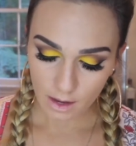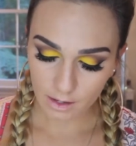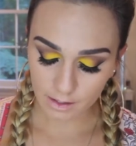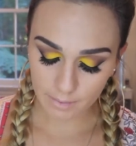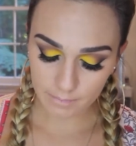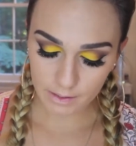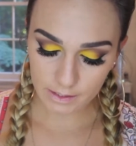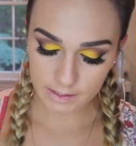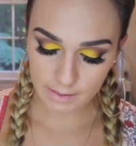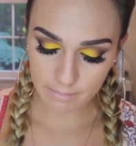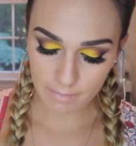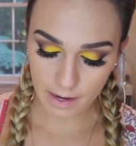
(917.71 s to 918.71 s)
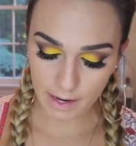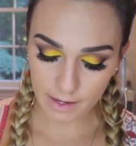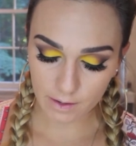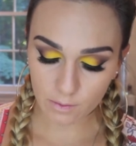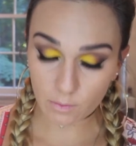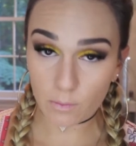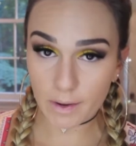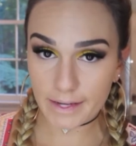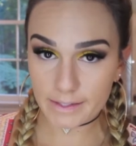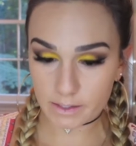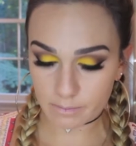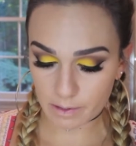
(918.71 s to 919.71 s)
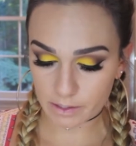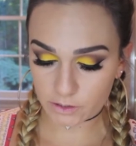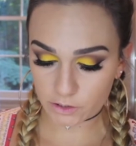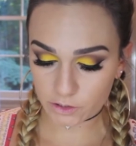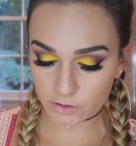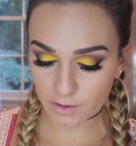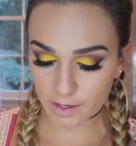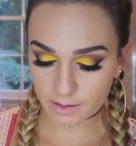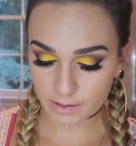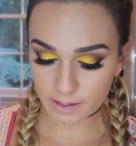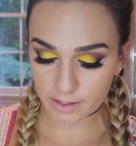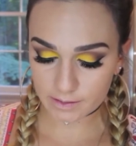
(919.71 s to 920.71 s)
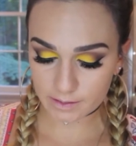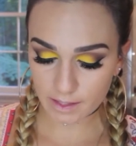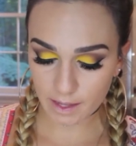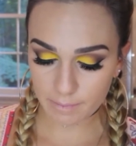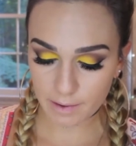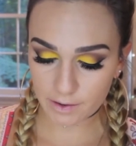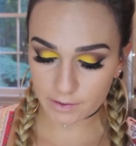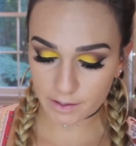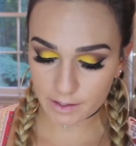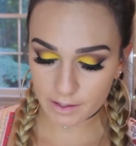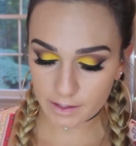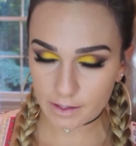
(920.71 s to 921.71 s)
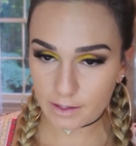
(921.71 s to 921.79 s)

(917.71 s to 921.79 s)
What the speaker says: and I'm going to dip my wet sponge directly into that powder.